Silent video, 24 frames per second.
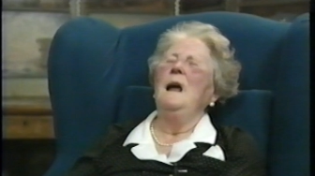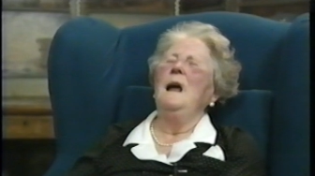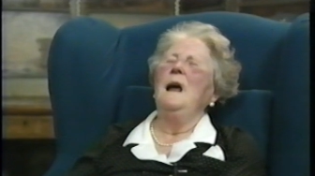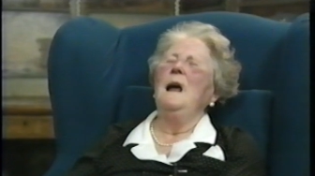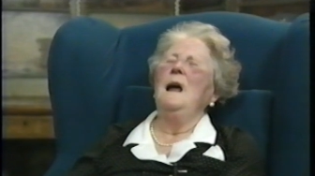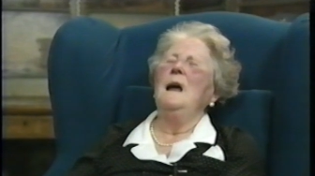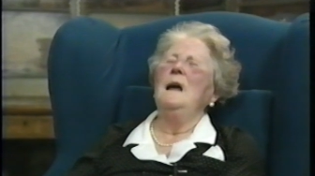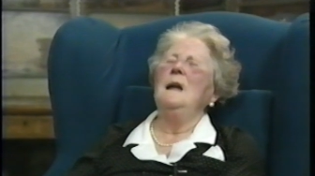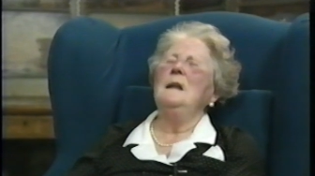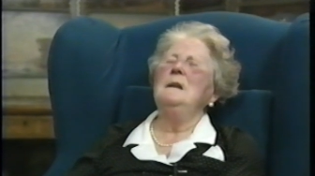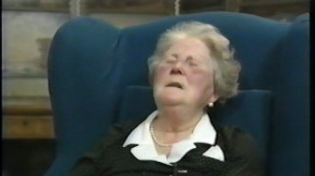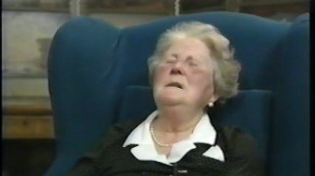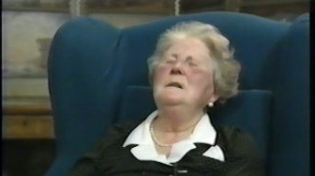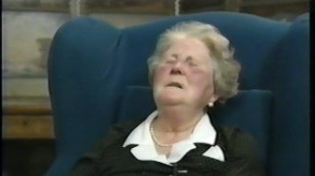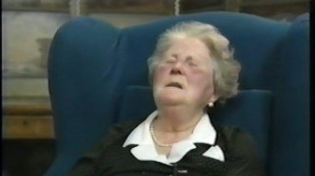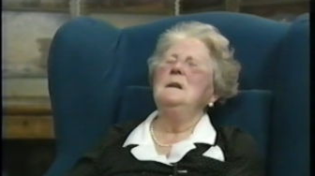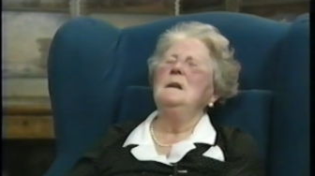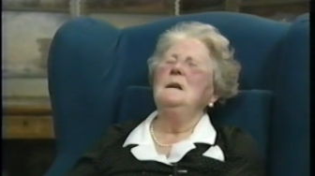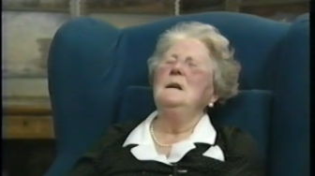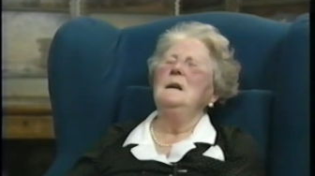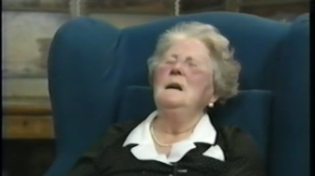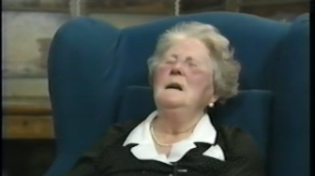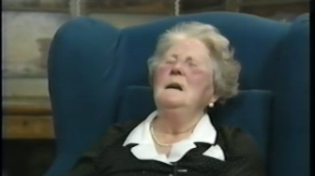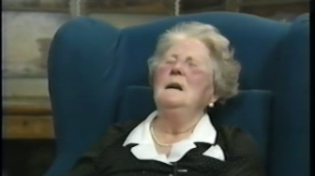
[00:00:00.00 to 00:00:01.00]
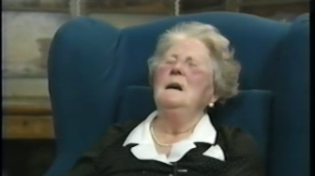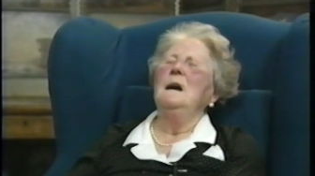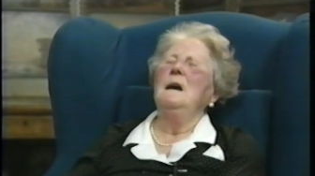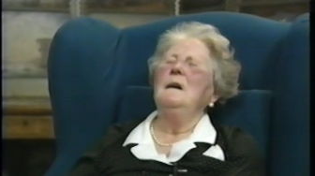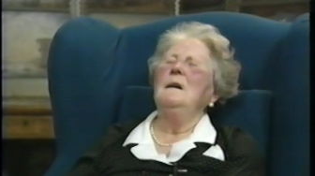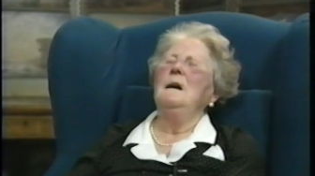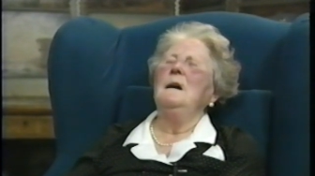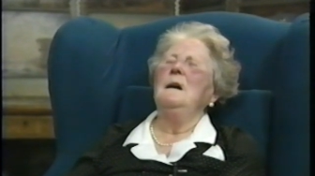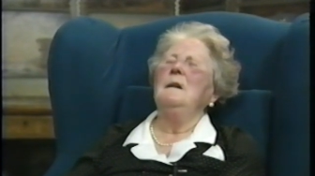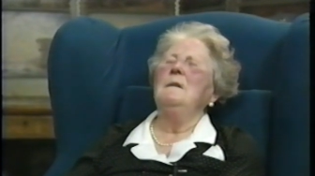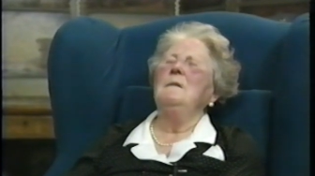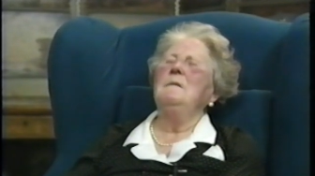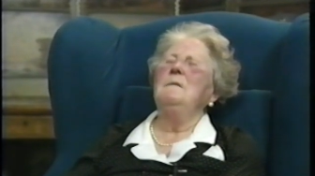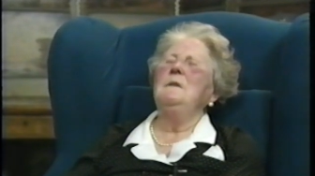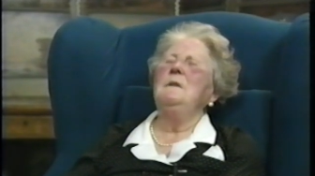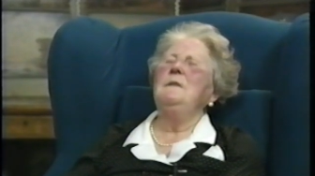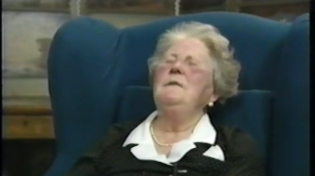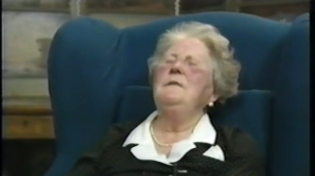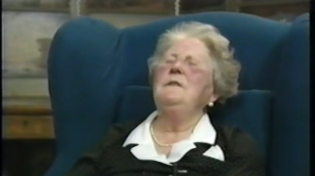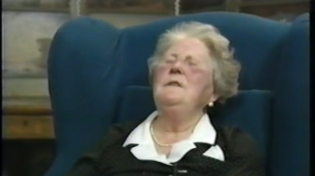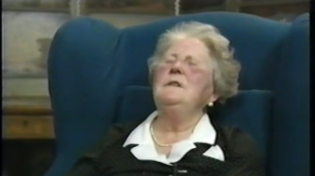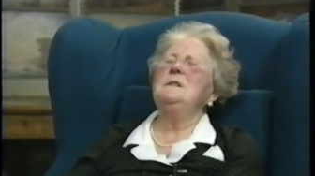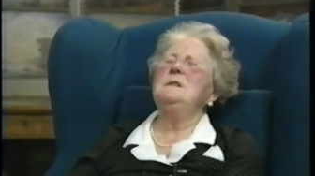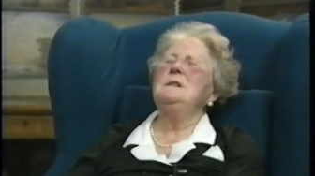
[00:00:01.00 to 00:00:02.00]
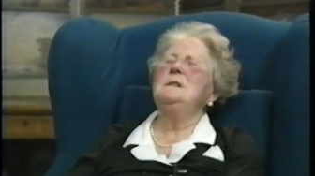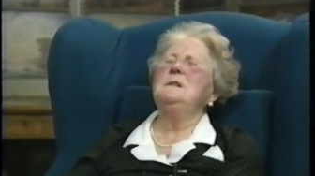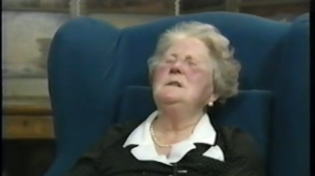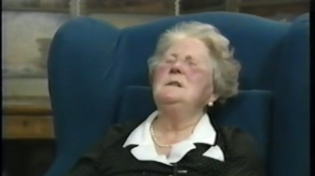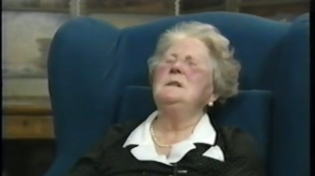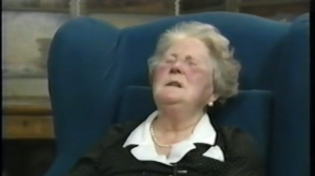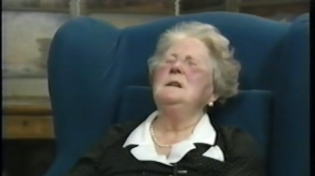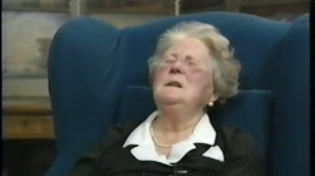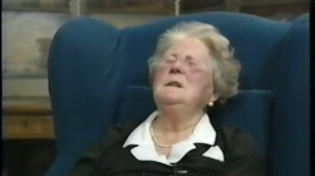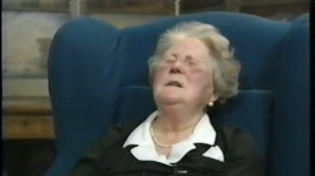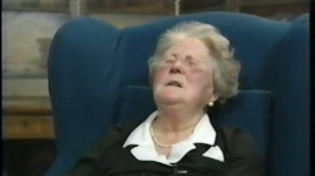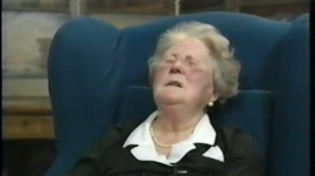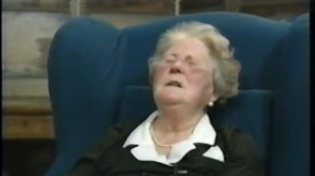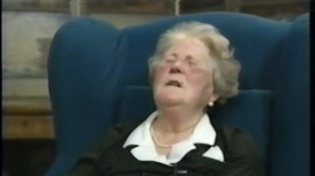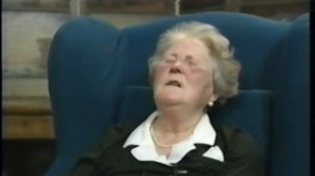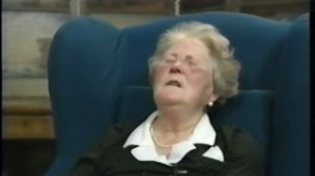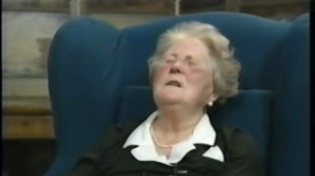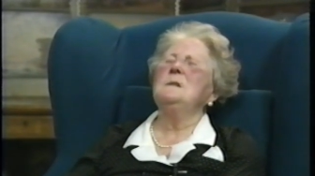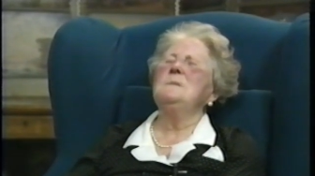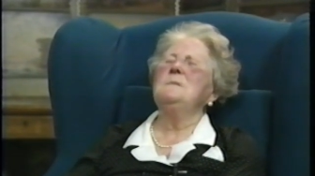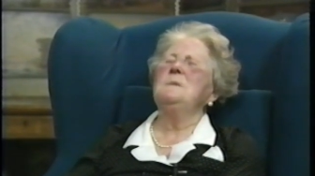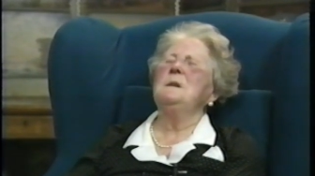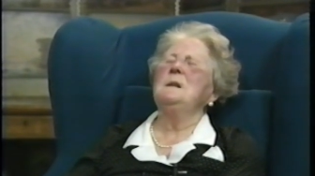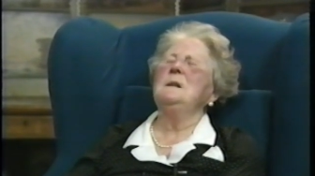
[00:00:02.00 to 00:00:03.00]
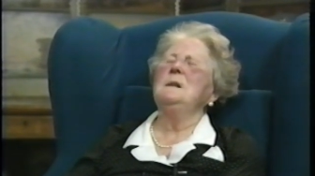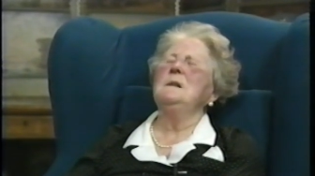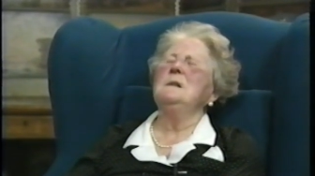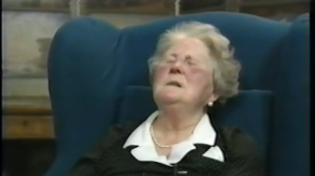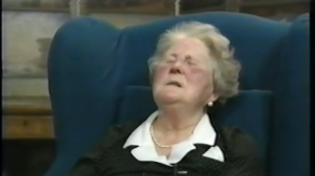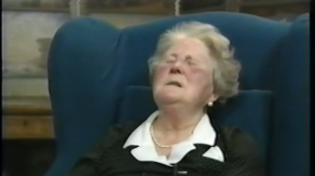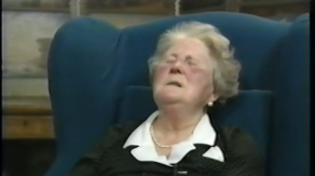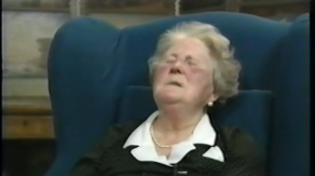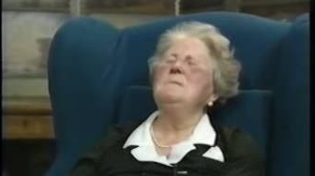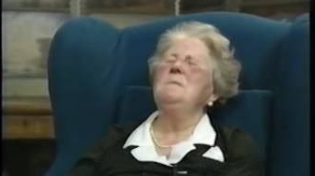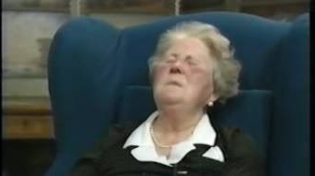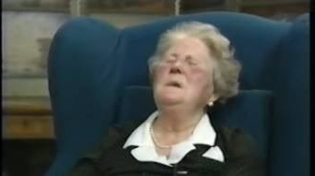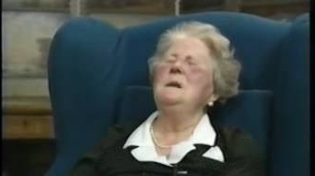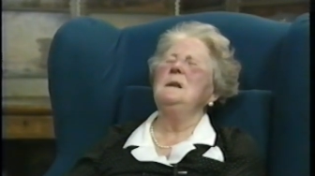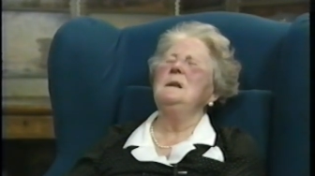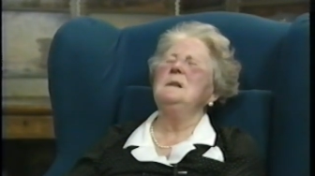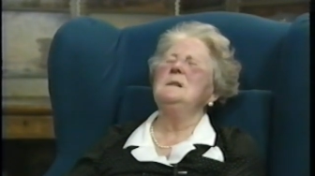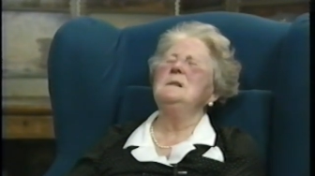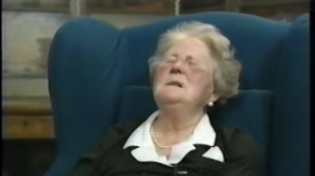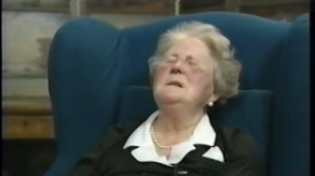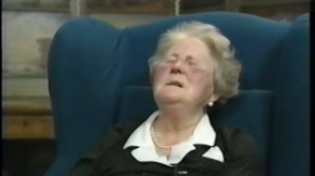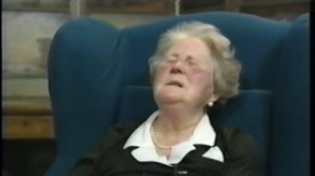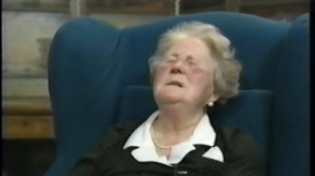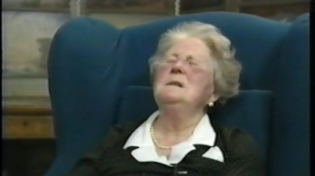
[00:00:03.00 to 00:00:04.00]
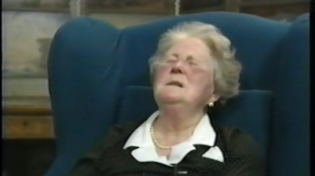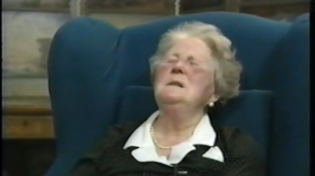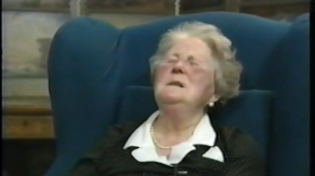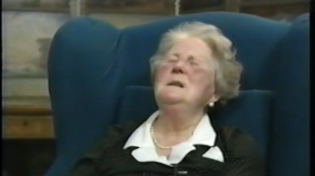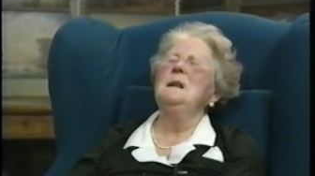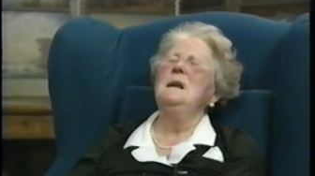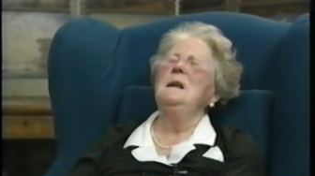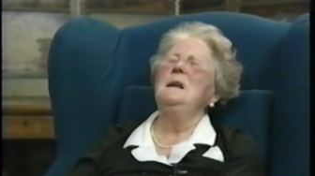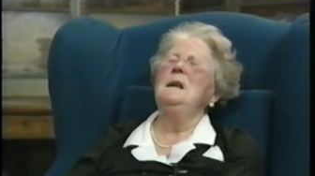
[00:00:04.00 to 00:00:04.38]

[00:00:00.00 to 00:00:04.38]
And we visited hospitals and places, and